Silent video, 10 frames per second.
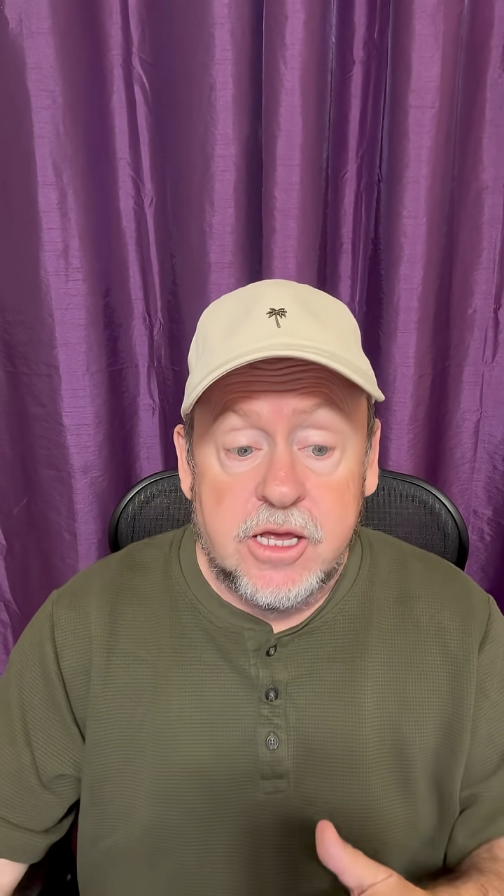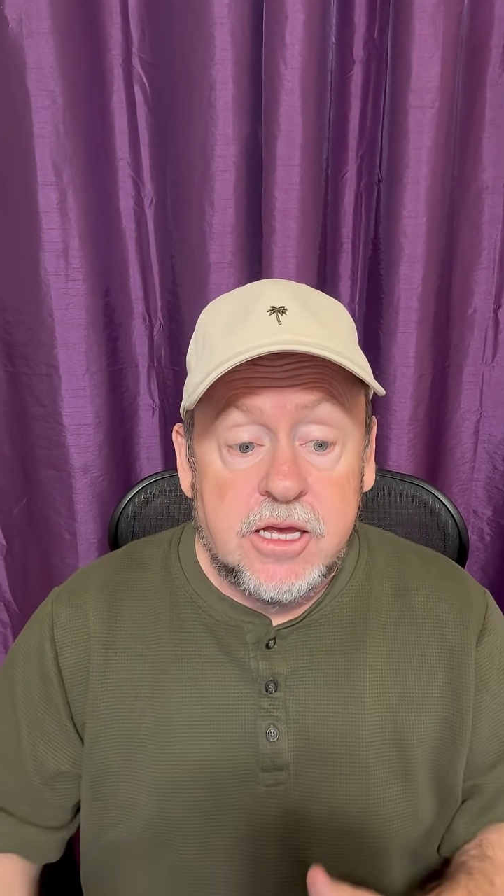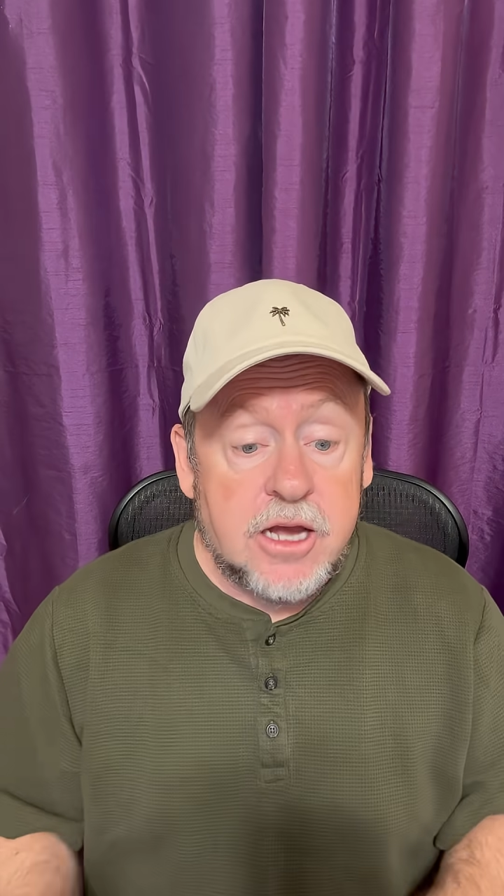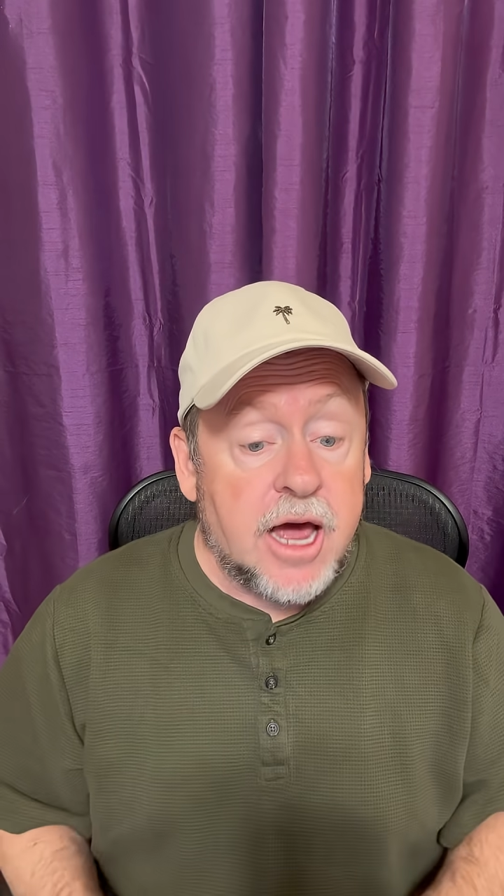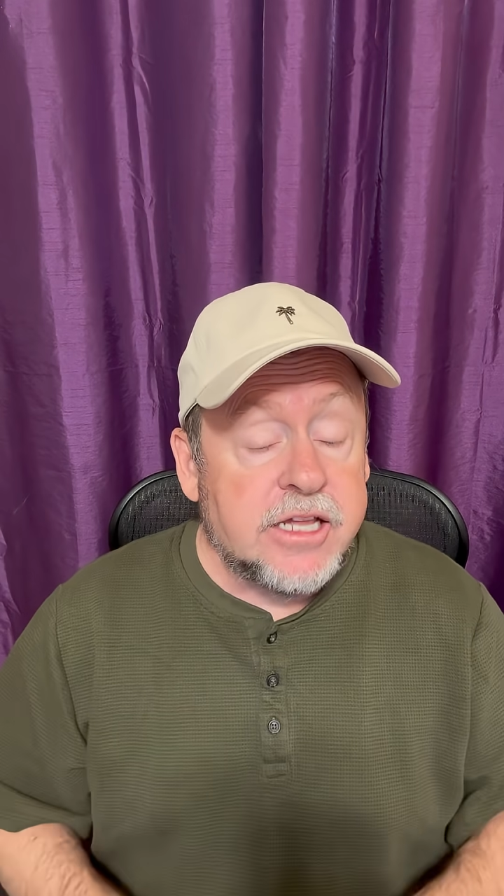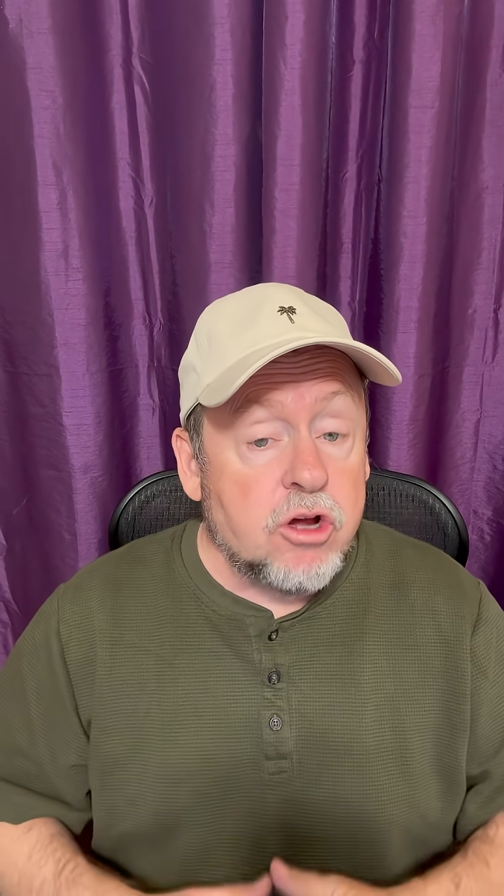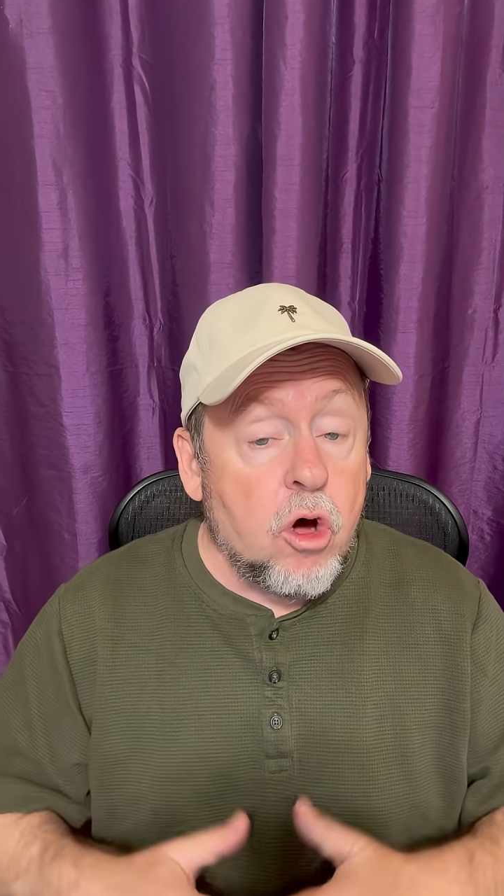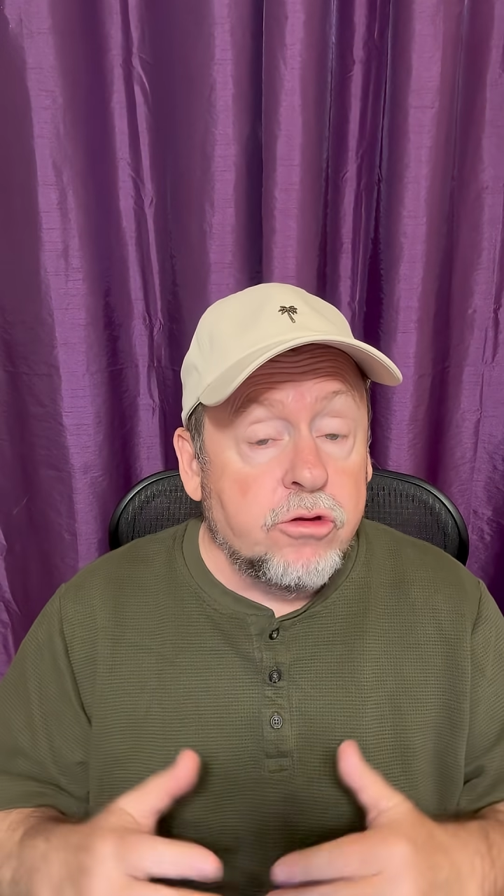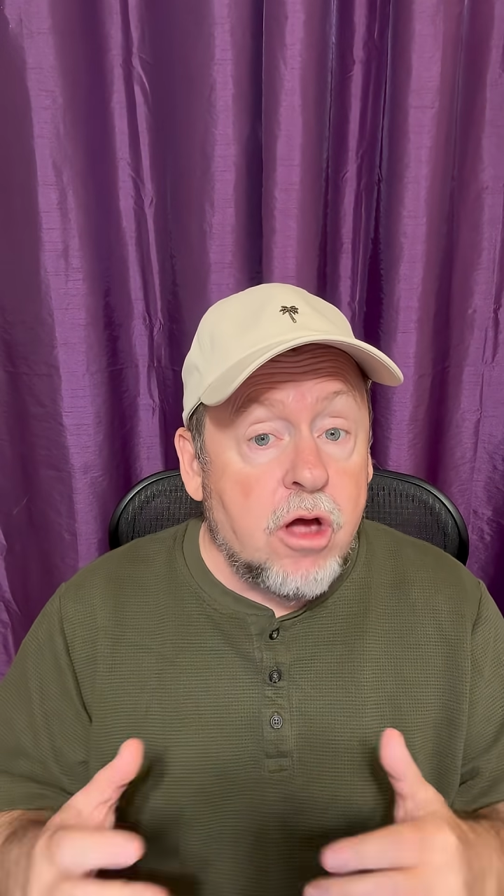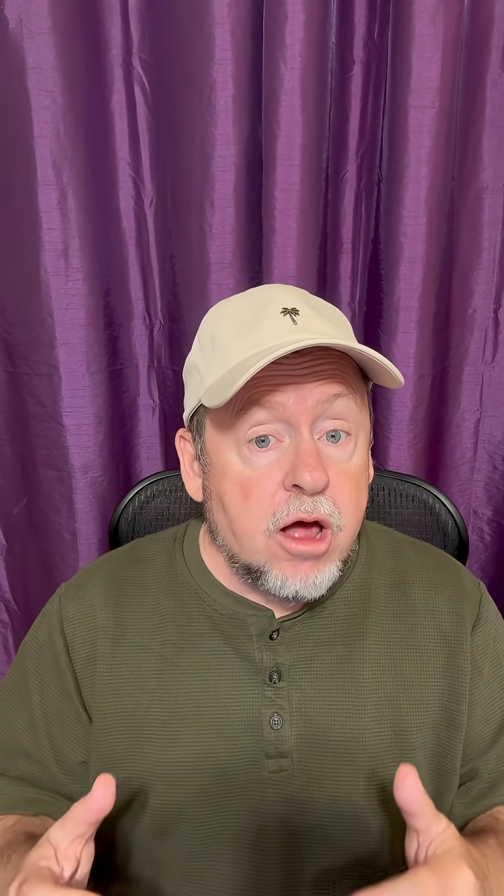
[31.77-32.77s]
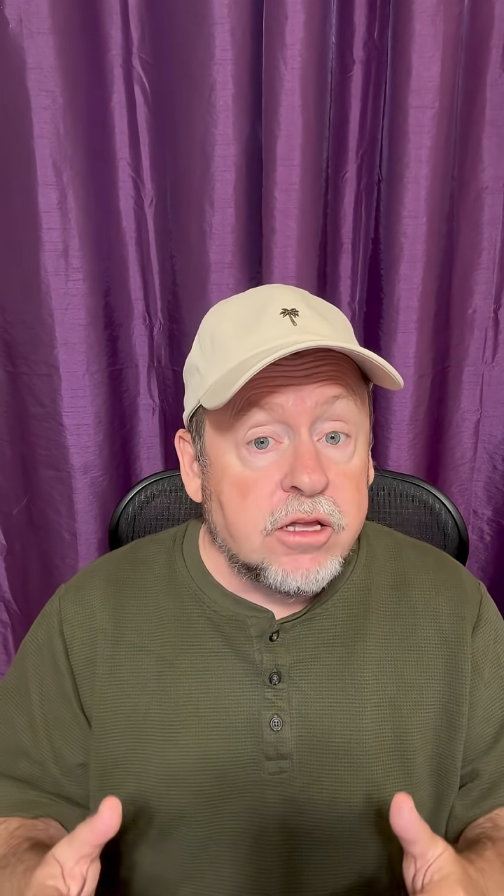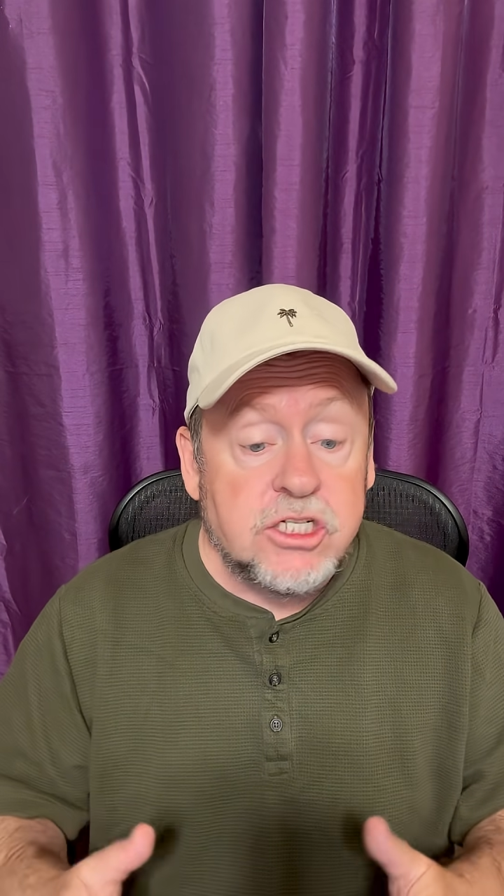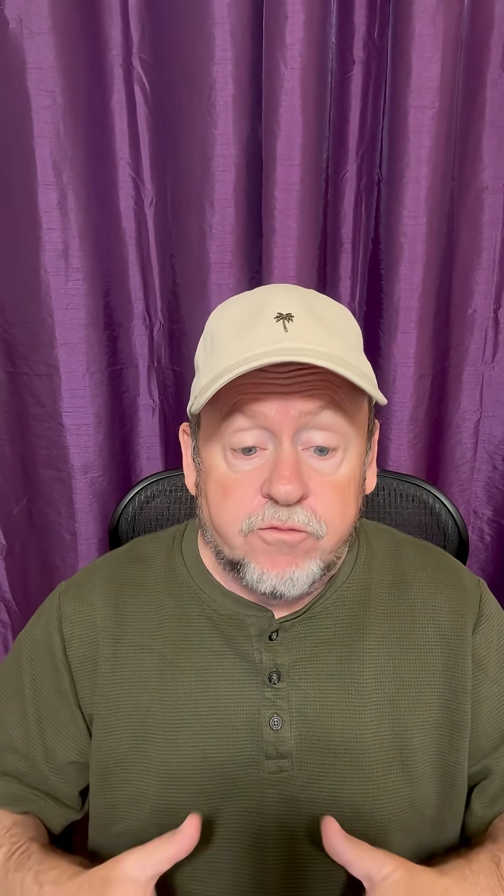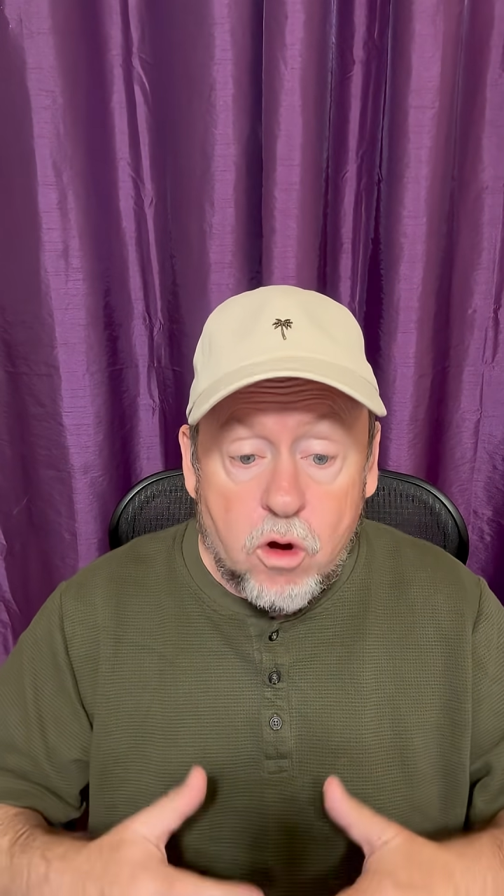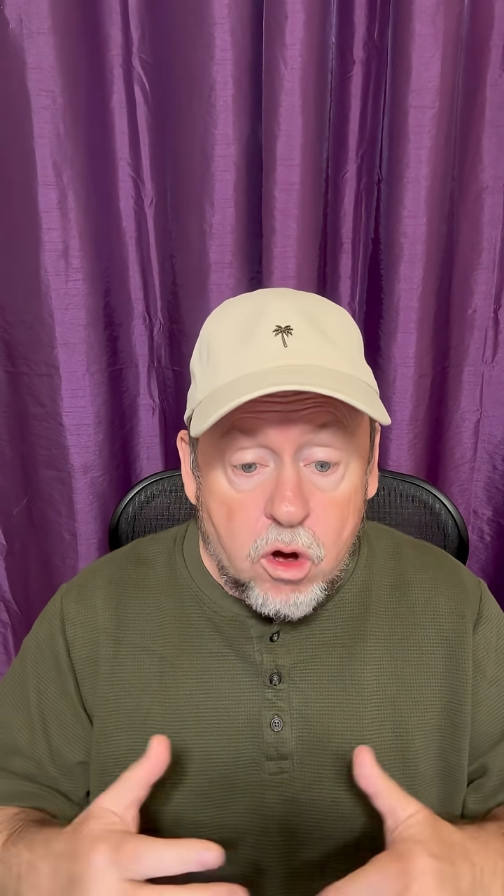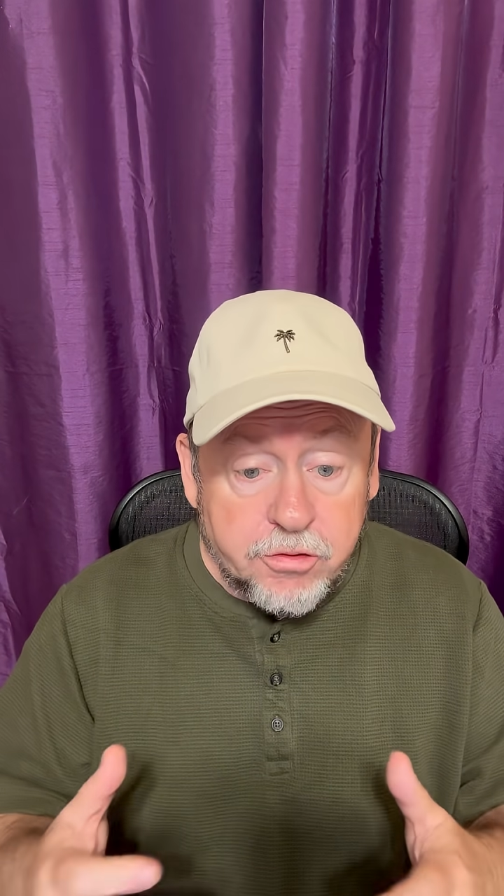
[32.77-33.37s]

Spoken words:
God has all knowledge of all